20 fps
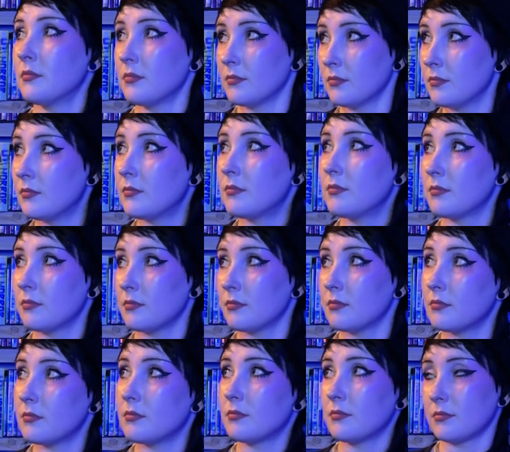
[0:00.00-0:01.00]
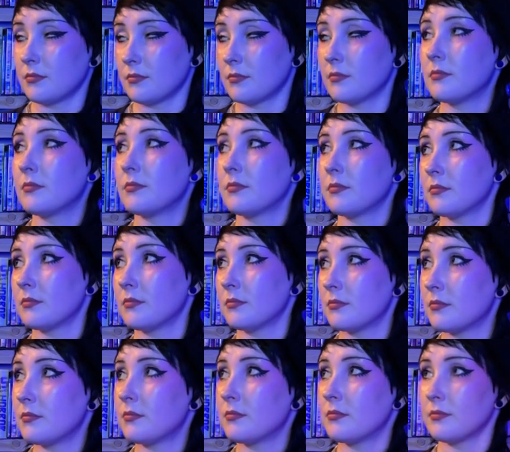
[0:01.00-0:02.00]

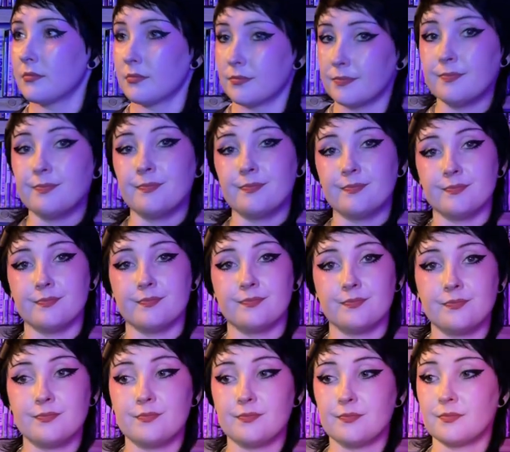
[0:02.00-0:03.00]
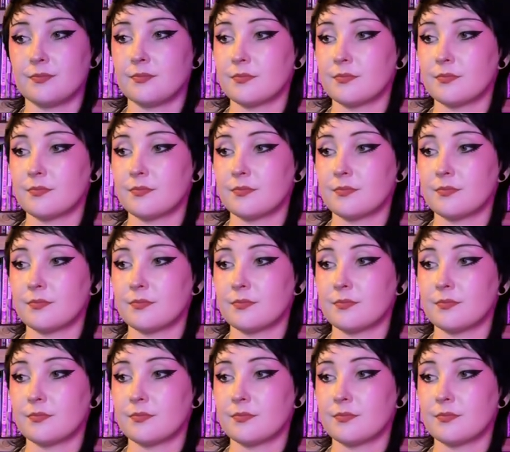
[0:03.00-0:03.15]
[no speech]